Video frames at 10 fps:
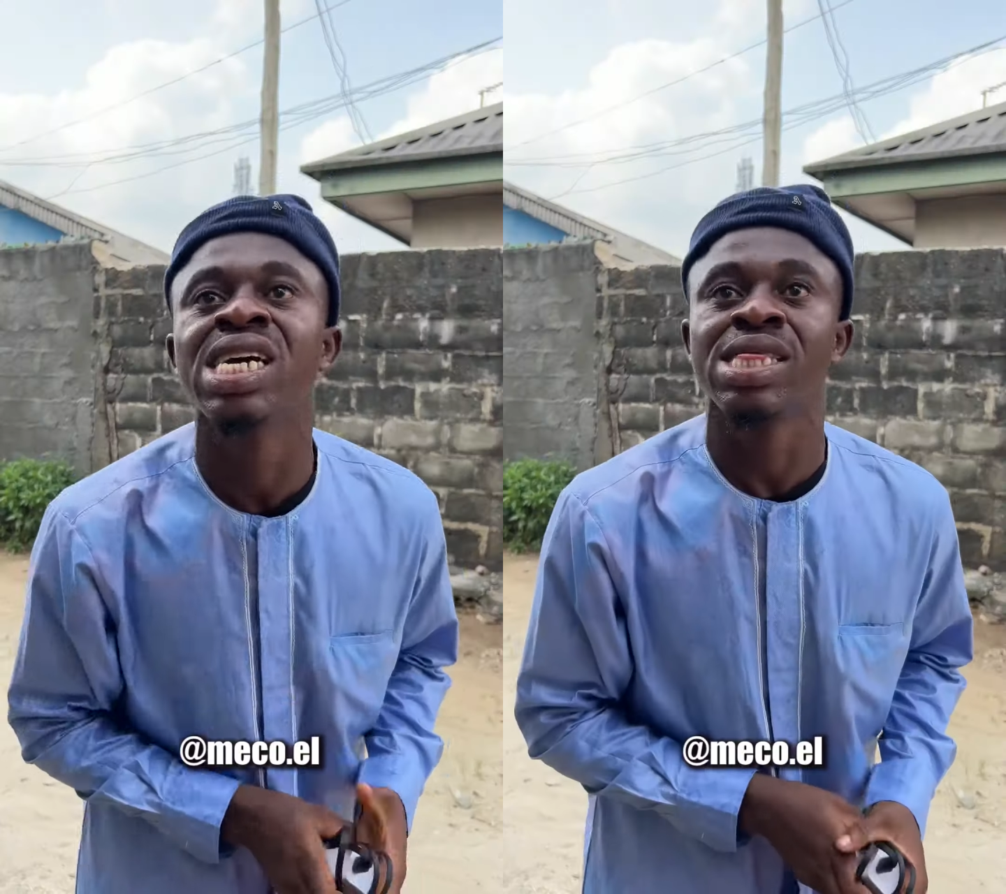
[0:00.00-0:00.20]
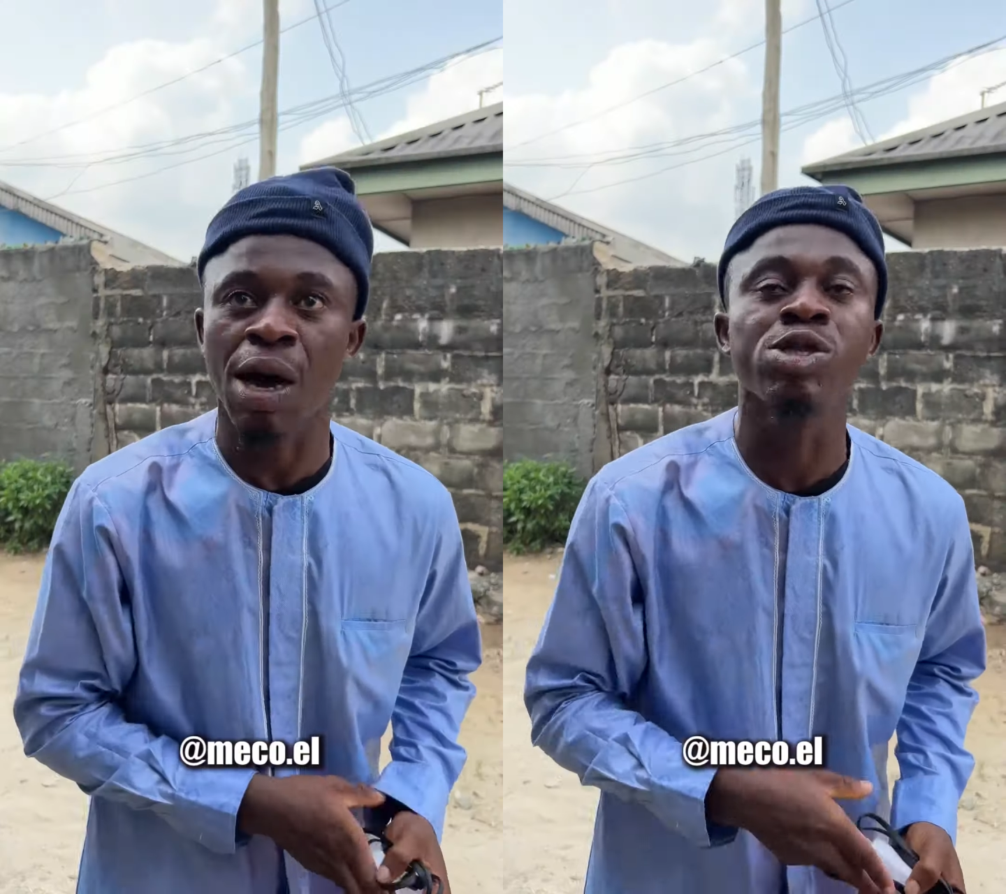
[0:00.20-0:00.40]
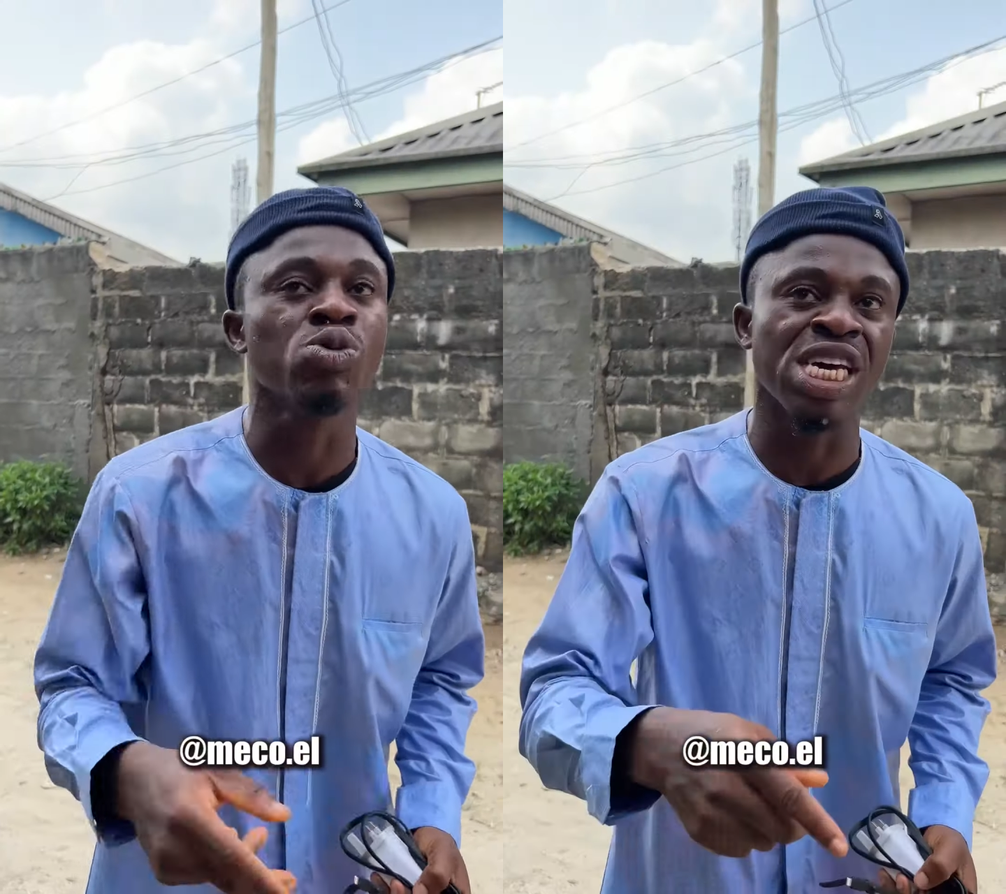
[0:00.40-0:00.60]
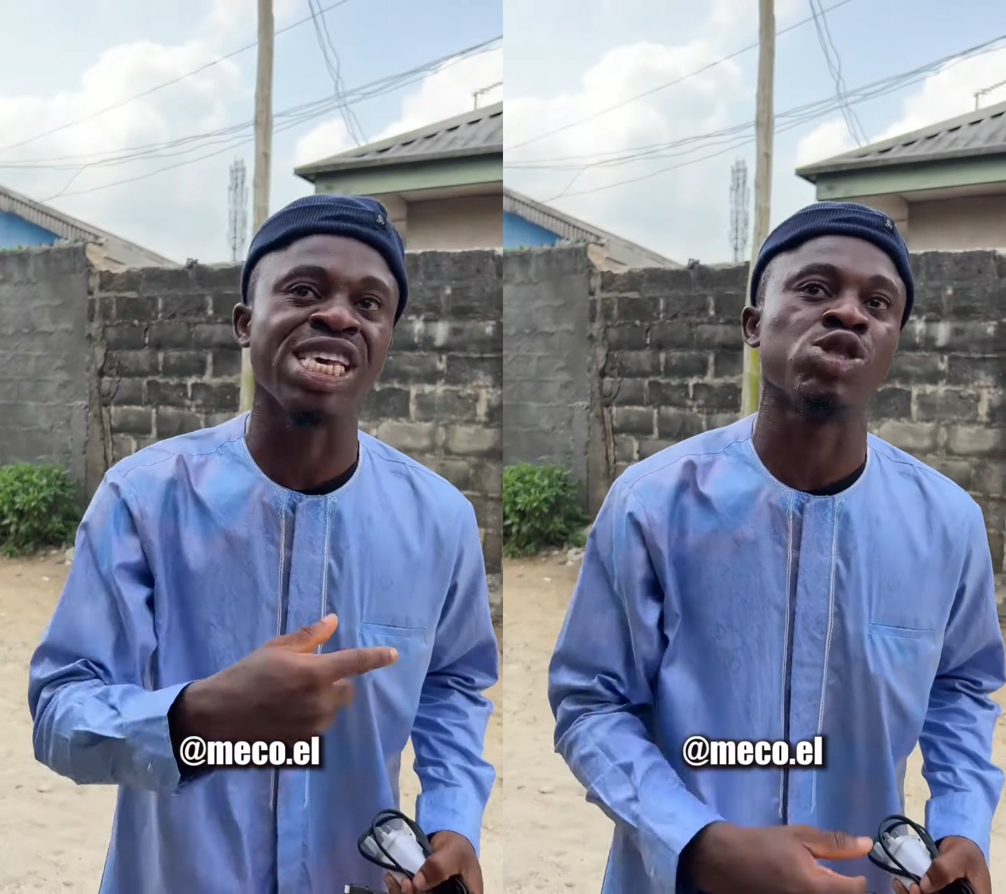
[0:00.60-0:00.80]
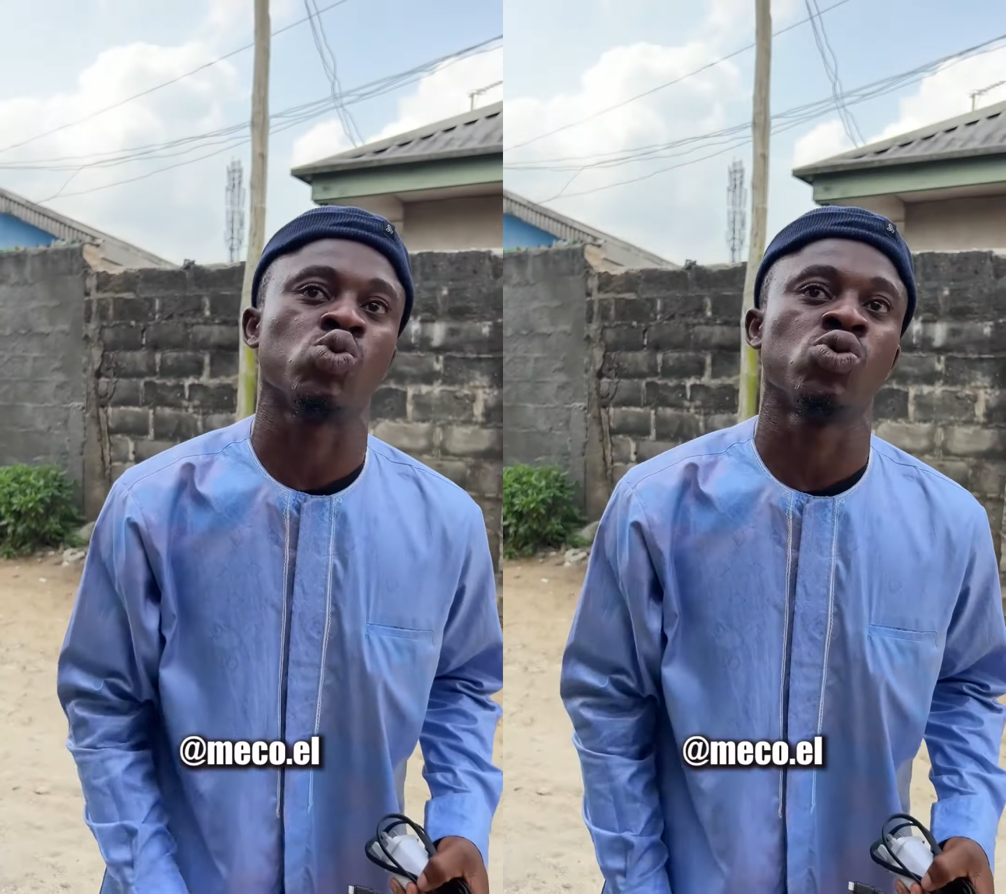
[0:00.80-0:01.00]
Now what do we
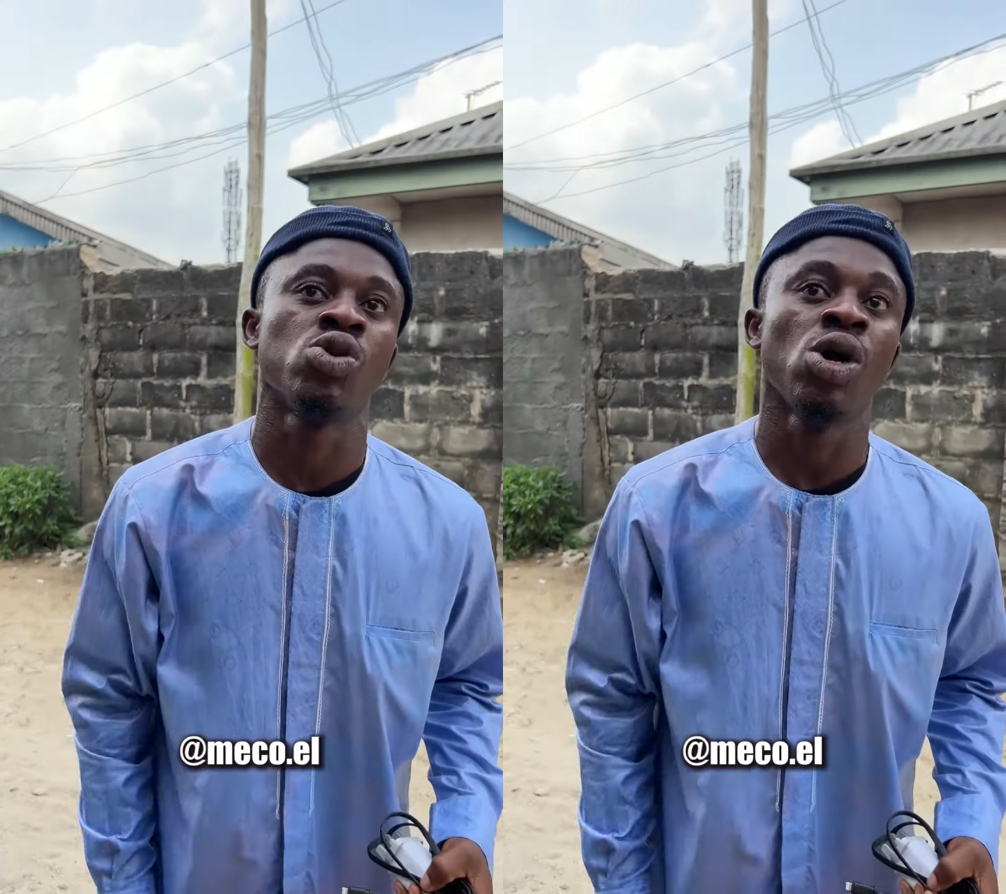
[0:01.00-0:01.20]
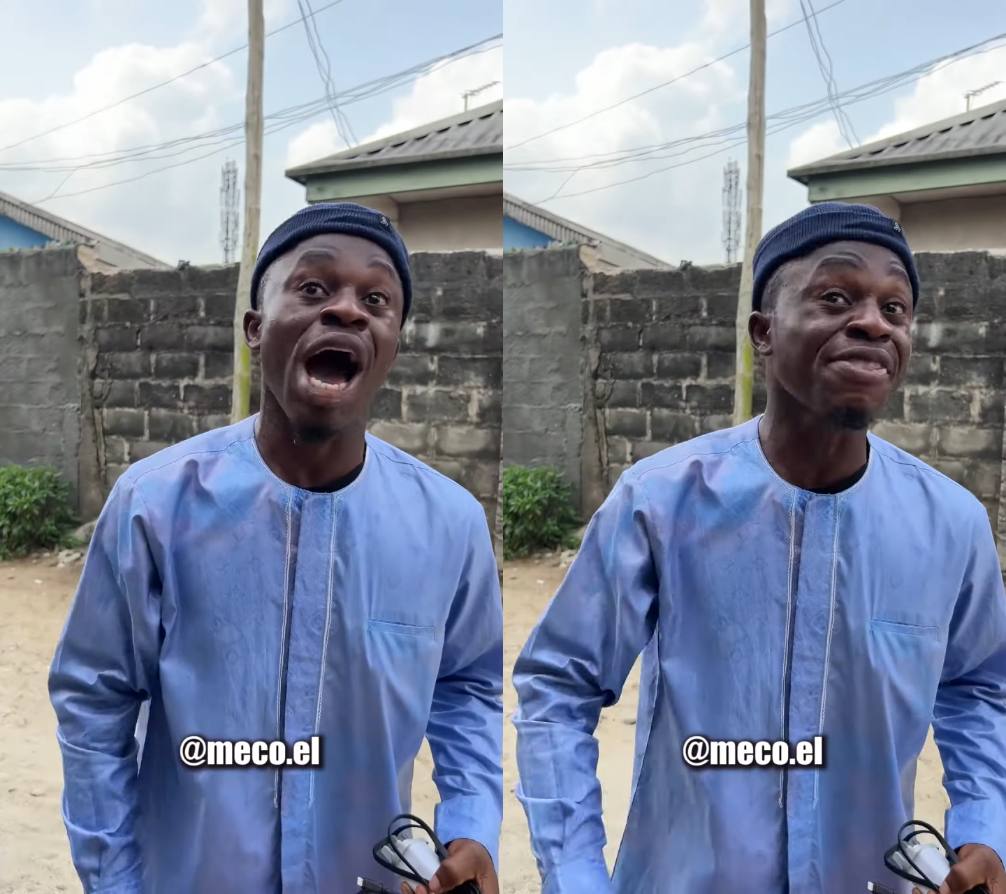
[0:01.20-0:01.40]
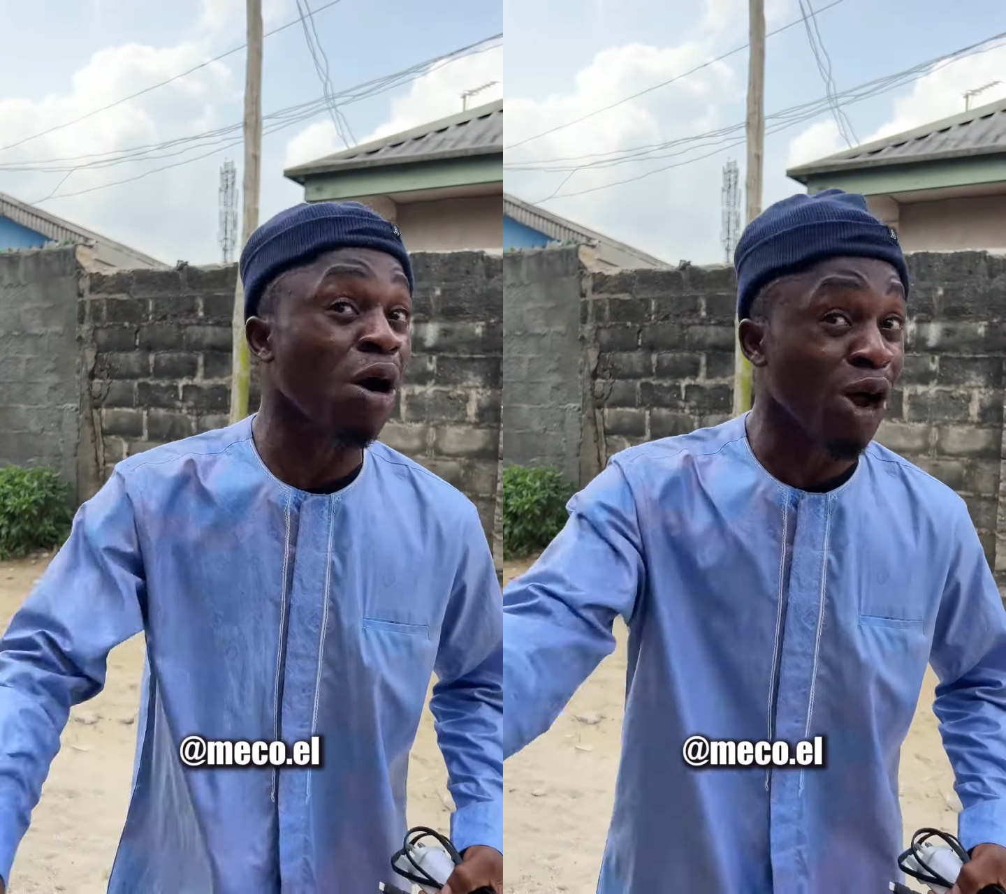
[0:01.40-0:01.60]
settle? After